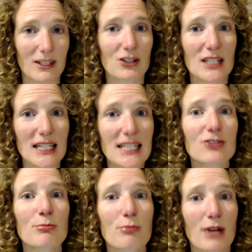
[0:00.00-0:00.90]
You need
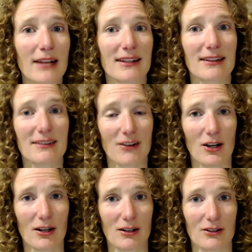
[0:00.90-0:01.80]
to break that
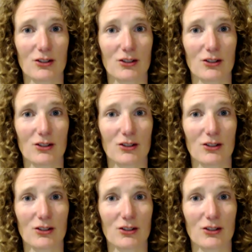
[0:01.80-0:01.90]
cycle.